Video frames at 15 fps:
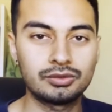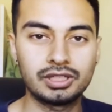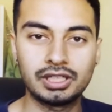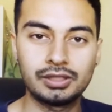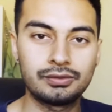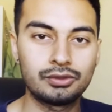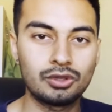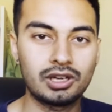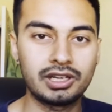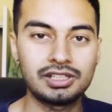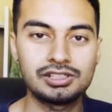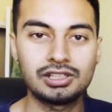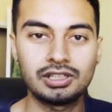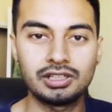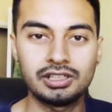If you are in
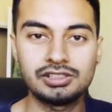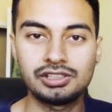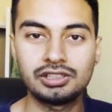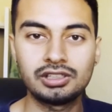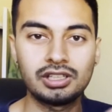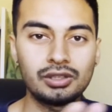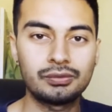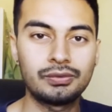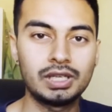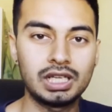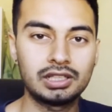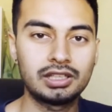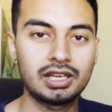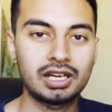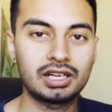engineering field,
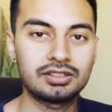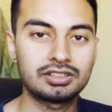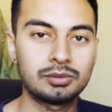there are some